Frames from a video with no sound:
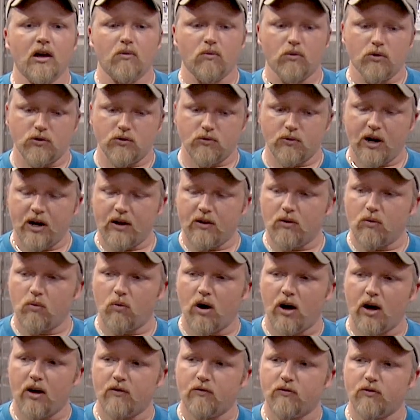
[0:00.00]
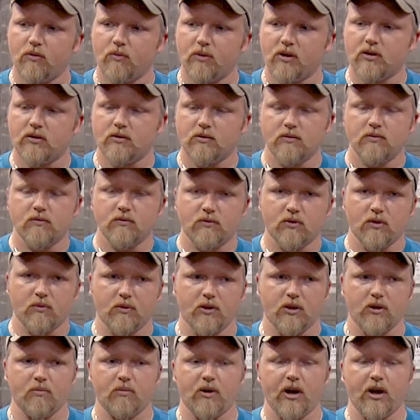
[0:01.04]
We'll drain the wine from the